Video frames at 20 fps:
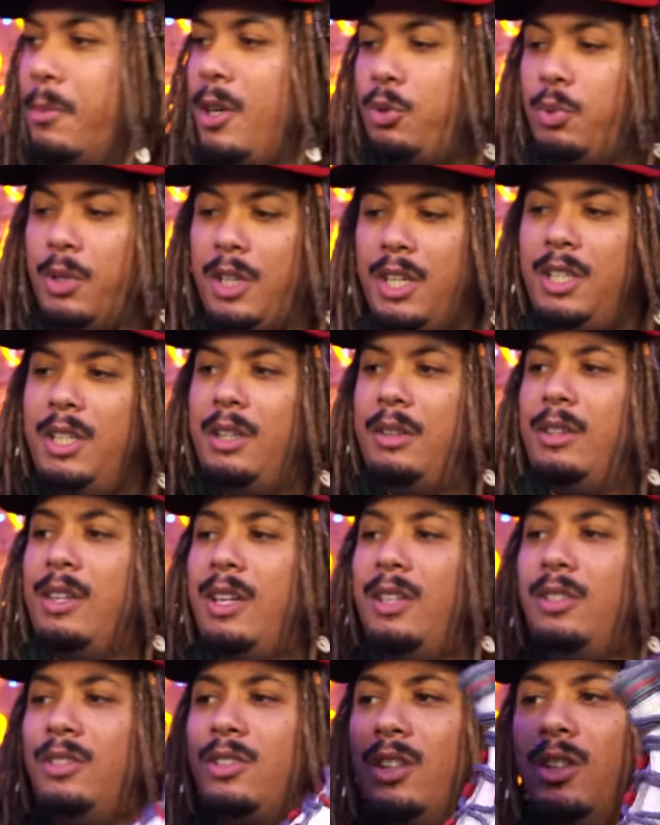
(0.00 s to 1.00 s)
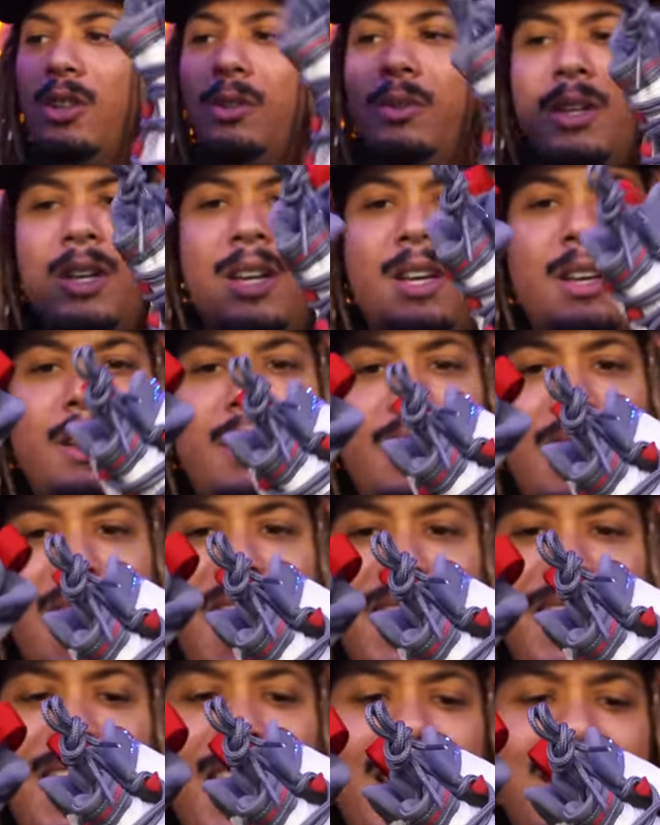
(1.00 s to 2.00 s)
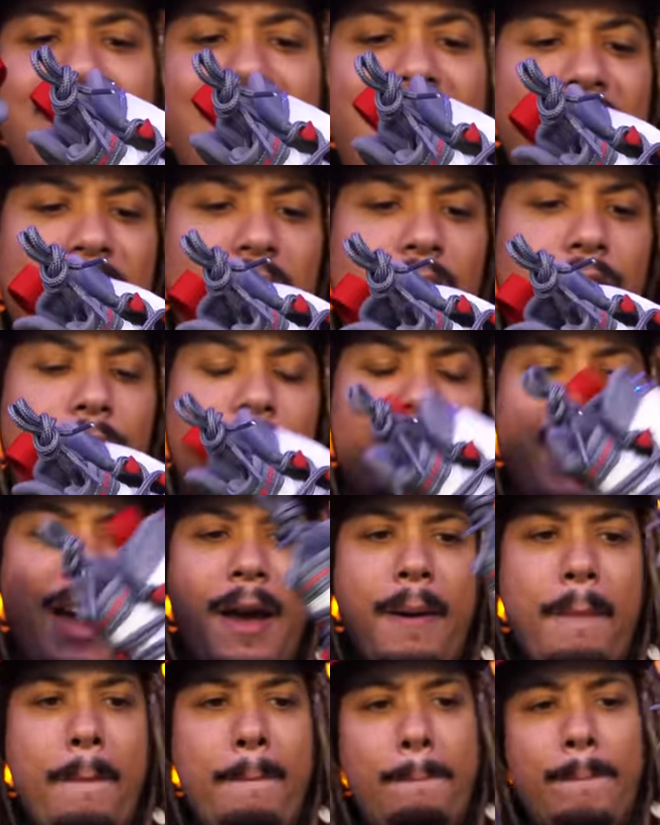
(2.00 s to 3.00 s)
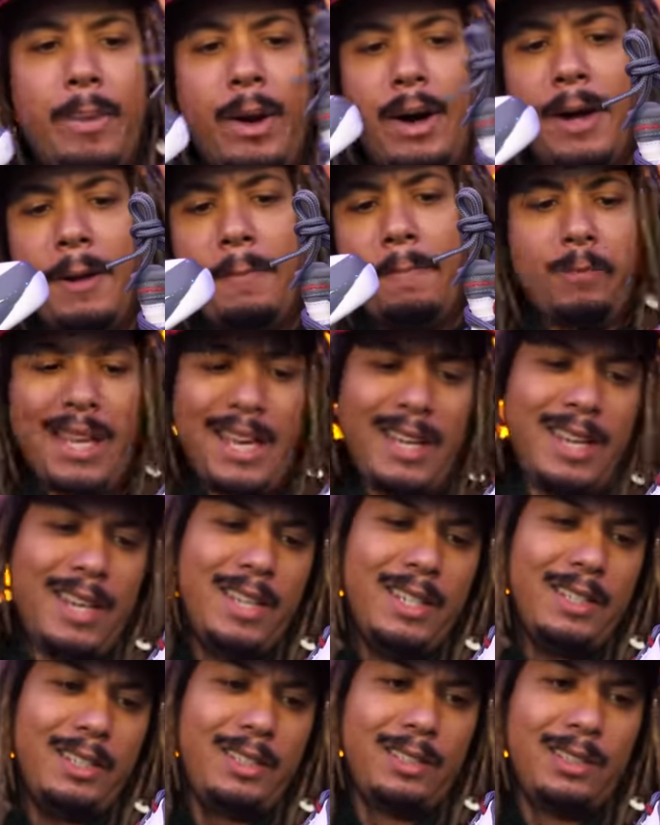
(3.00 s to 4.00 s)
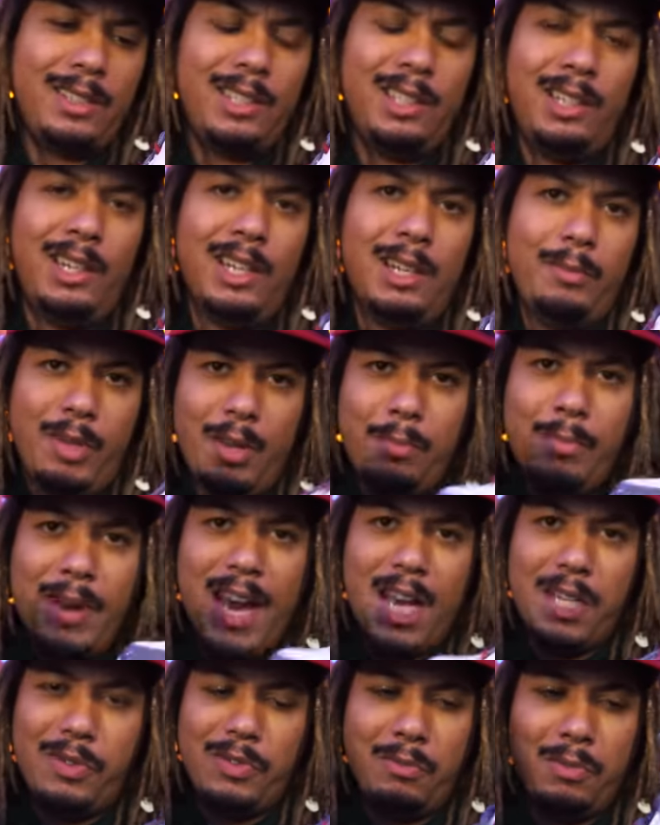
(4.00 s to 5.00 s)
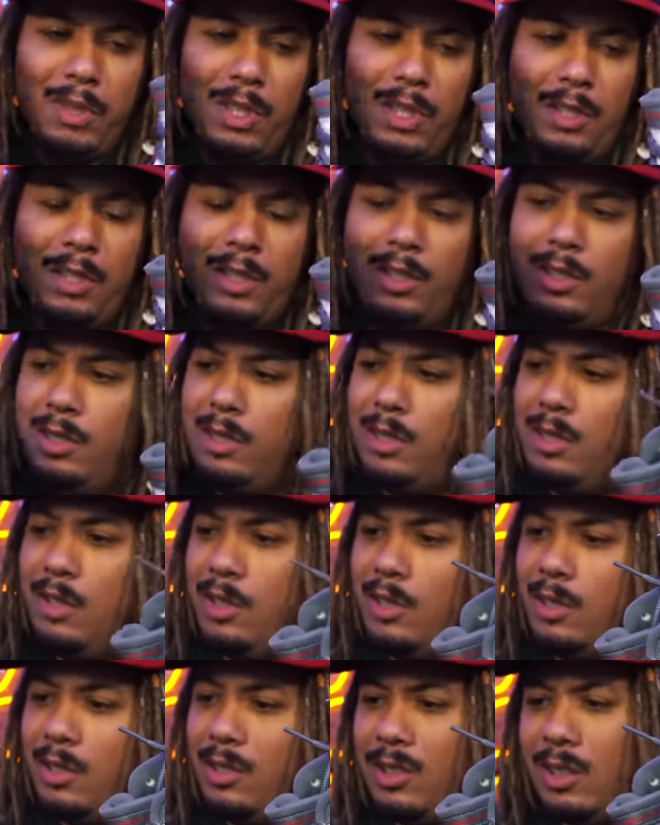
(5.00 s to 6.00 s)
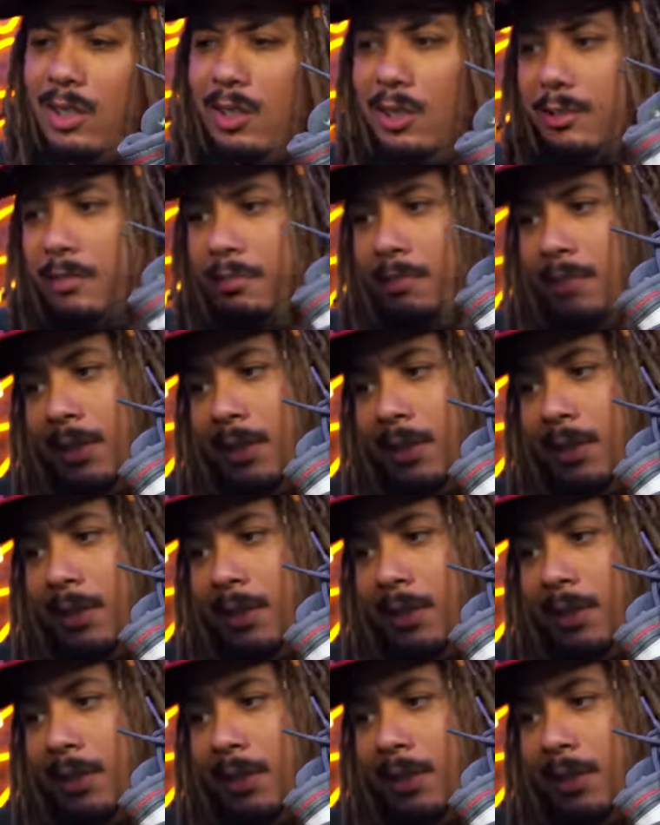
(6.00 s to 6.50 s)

much with anything. So I can't knock you for that. But it is going to be a pass for me. So